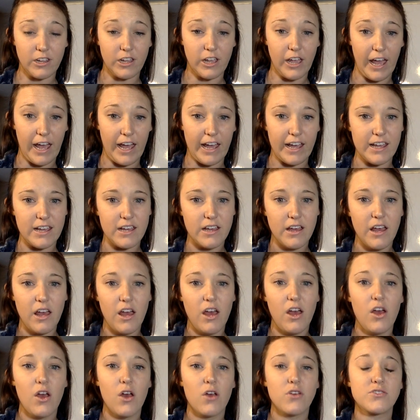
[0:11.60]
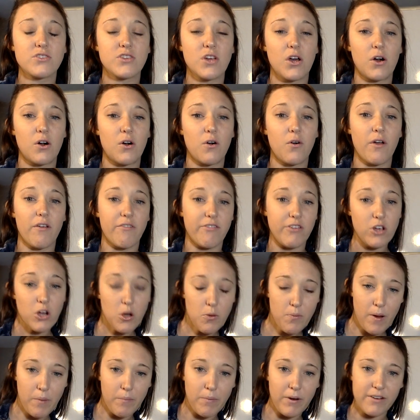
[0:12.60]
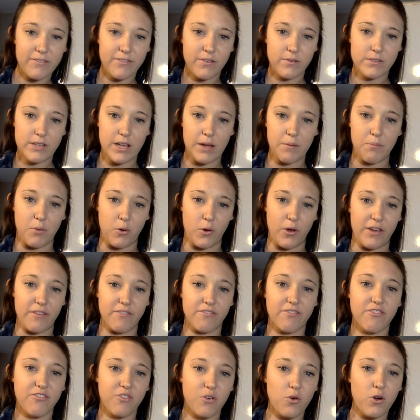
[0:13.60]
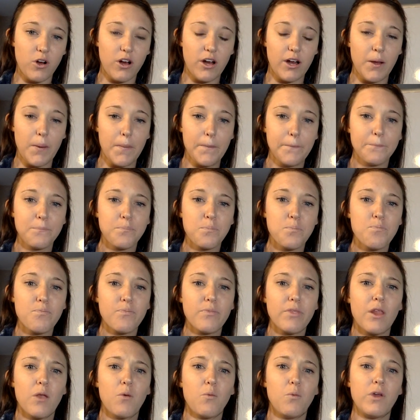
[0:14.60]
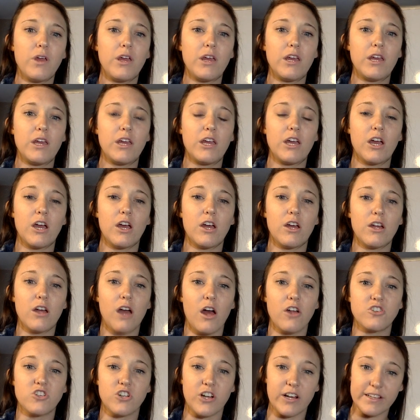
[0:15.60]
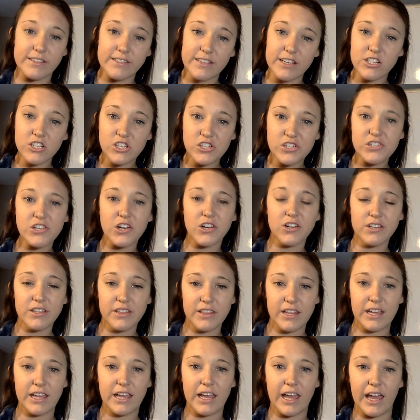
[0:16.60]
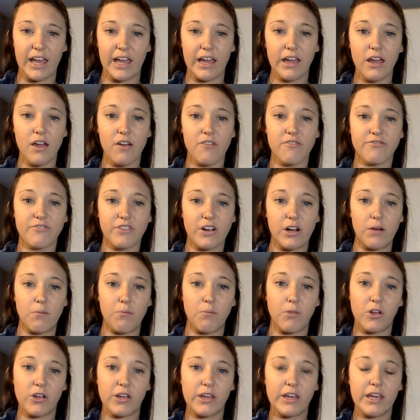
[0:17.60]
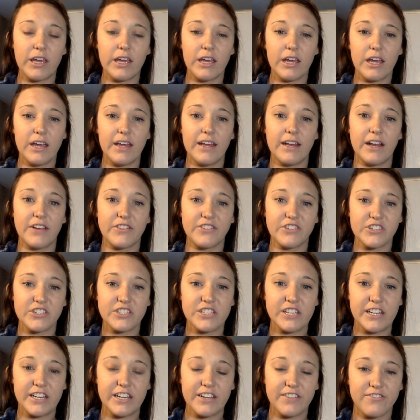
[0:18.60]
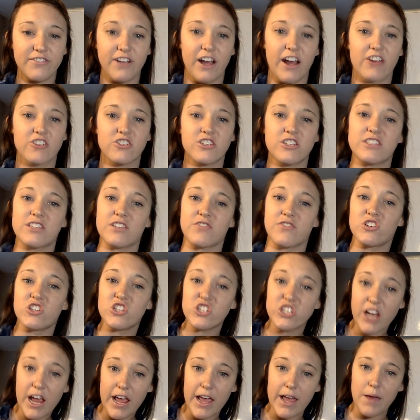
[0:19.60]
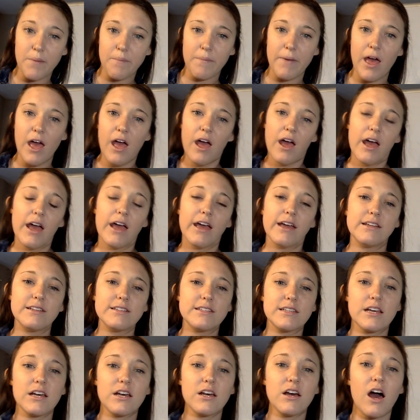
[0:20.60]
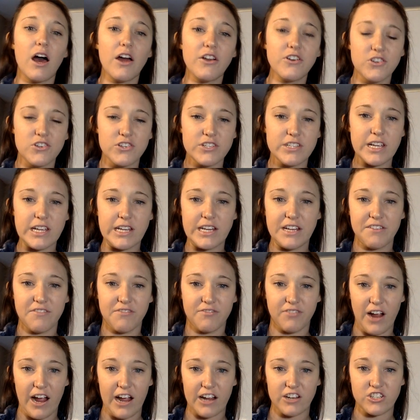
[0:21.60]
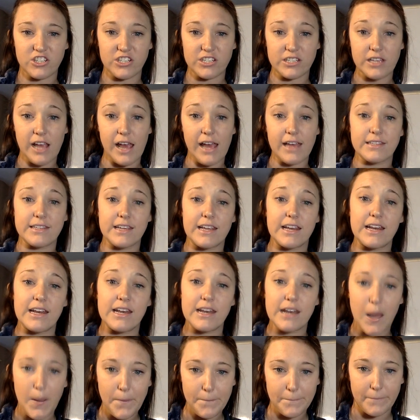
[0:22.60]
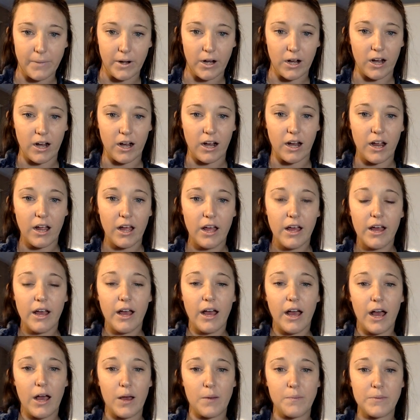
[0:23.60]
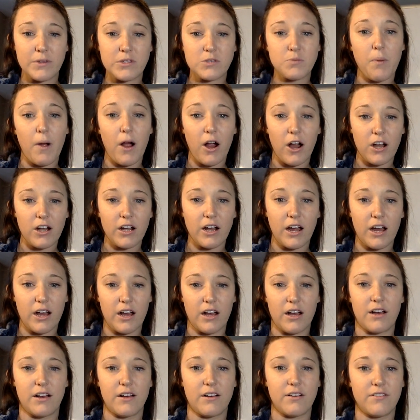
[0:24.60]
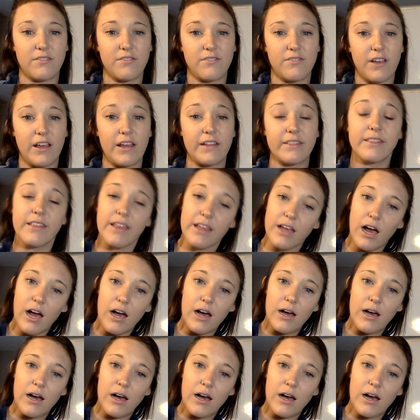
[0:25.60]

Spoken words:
Okay, so if you remember from 10.4, we transitioned our thinking from looking and understanding fractions of a shape into understanding fractions as a number as part of and